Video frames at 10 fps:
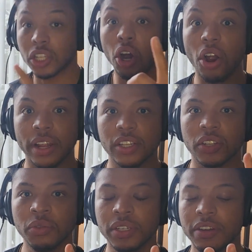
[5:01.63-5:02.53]
it a Target
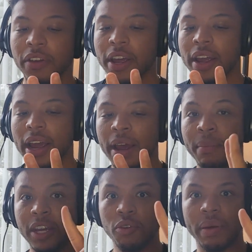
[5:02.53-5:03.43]
exclusive, and
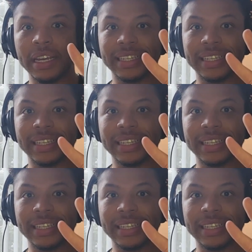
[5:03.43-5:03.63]
make you pay